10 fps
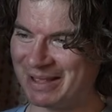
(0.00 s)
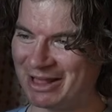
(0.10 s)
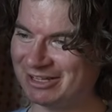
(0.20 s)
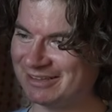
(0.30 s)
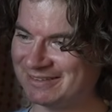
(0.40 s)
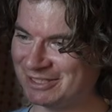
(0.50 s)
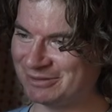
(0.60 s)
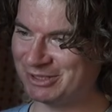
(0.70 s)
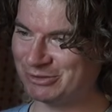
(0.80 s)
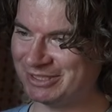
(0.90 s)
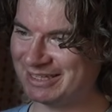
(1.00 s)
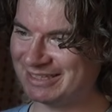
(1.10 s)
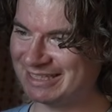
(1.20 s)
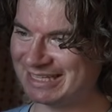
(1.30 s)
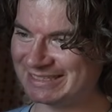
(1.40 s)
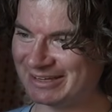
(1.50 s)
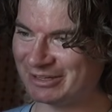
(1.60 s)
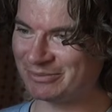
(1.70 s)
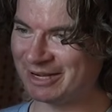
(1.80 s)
palate cleanser between like testing other